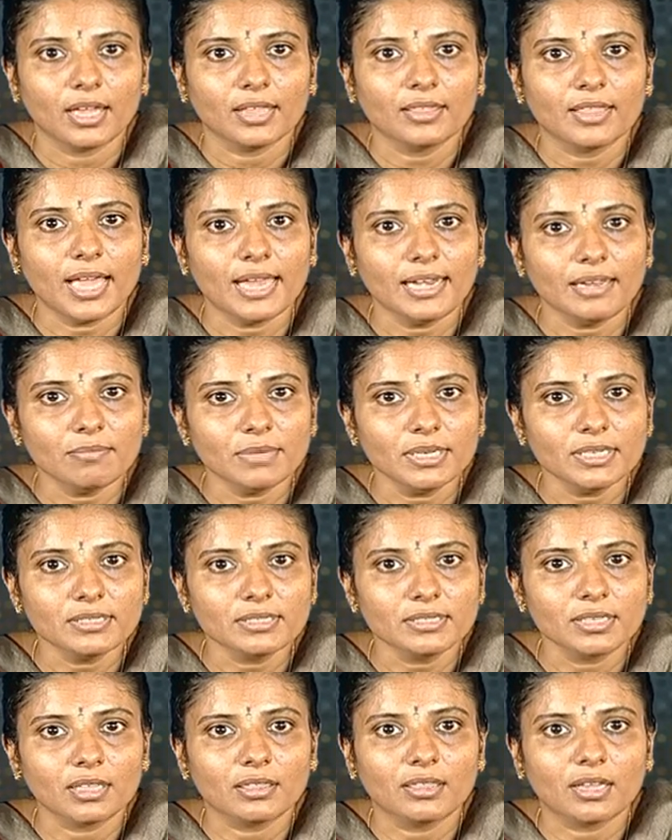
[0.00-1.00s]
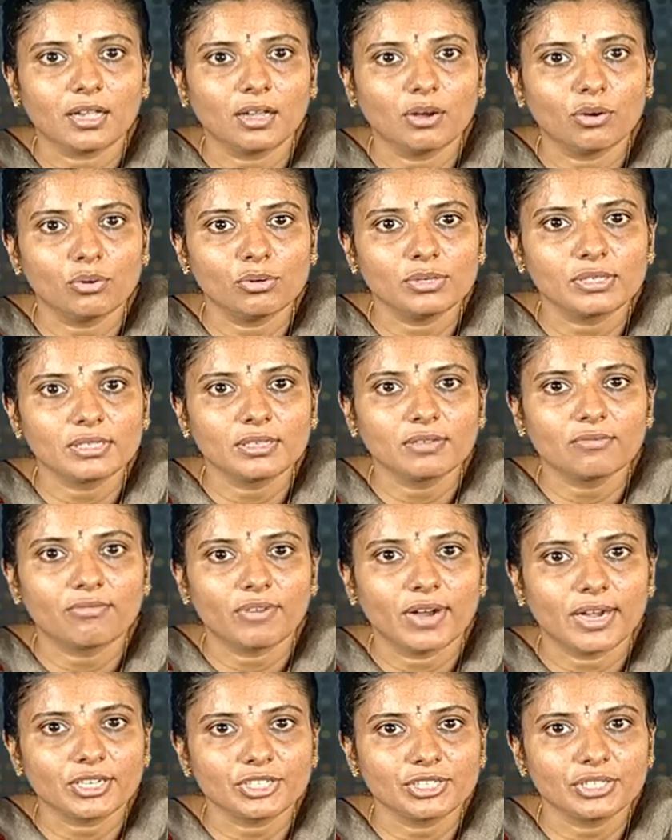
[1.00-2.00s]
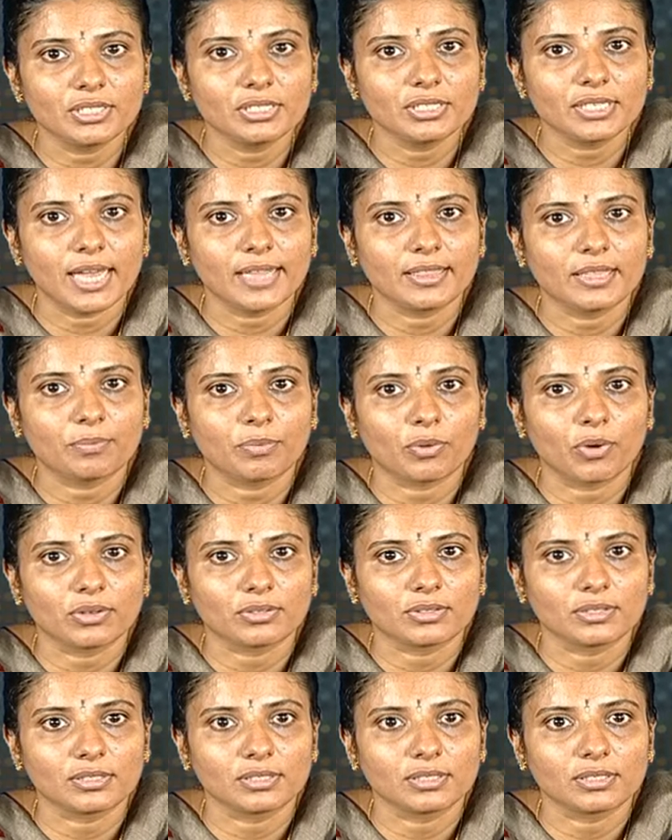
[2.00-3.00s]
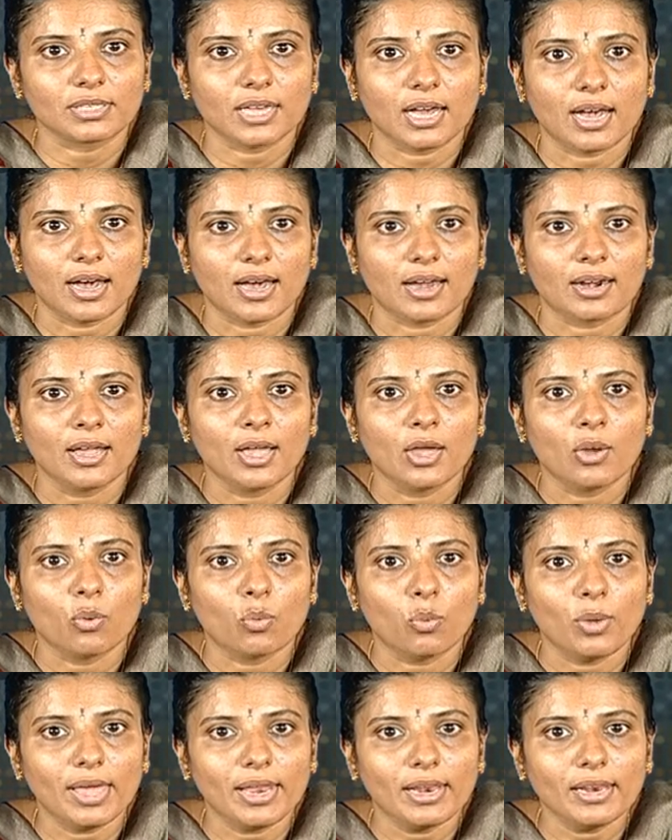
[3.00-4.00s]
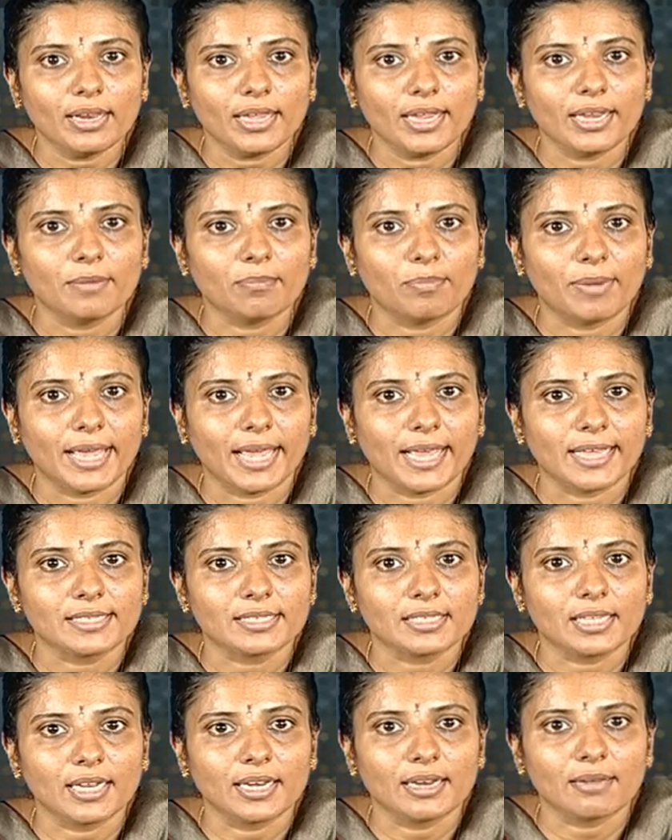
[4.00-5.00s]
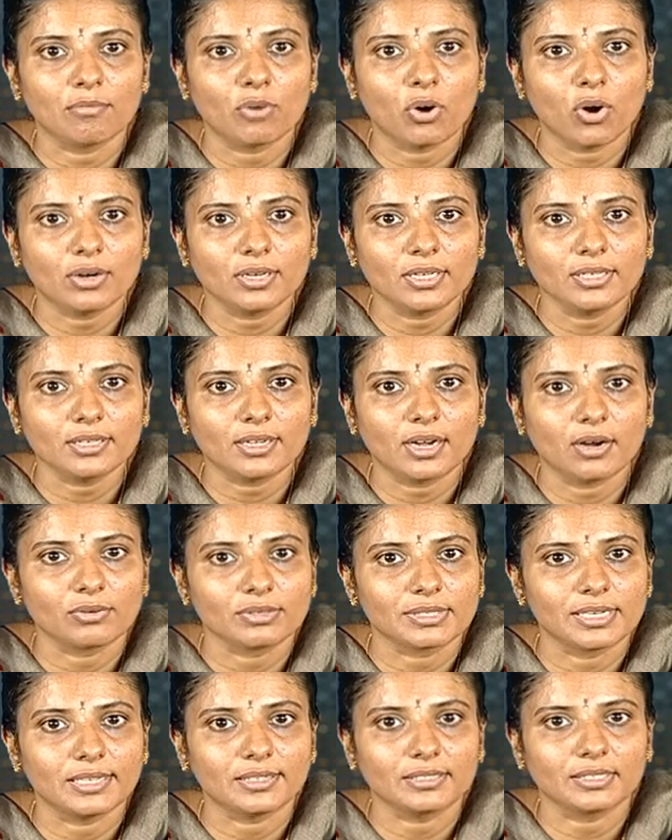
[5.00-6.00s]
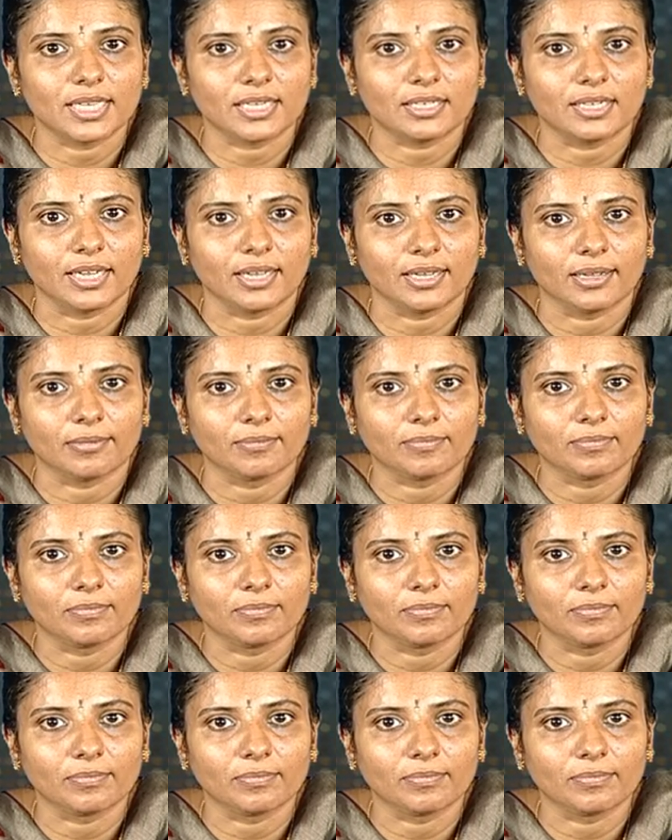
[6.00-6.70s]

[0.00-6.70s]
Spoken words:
The elements, the goals, functions and the processes are well in place in a modern counselling setting.